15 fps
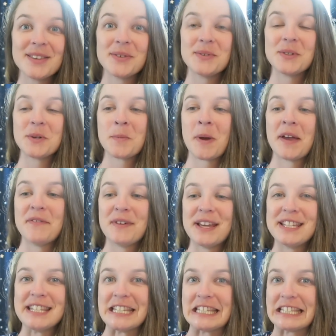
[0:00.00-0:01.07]
those are my
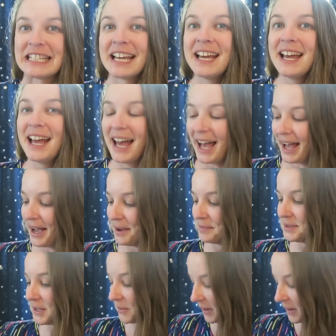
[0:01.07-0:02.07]
vices. Um,